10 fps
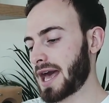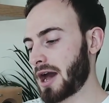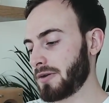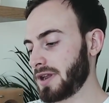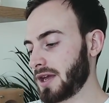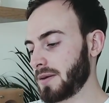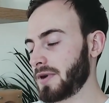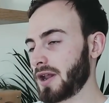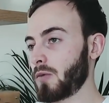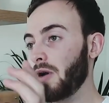out here,
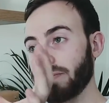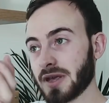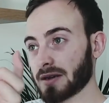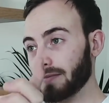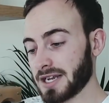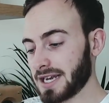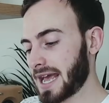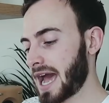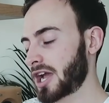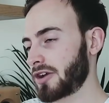but it won't be
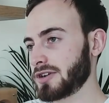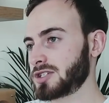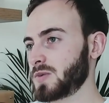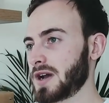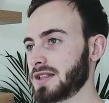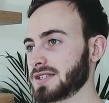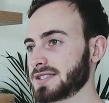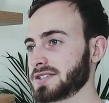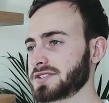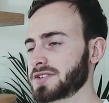completely accurate to where
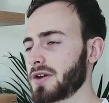this is.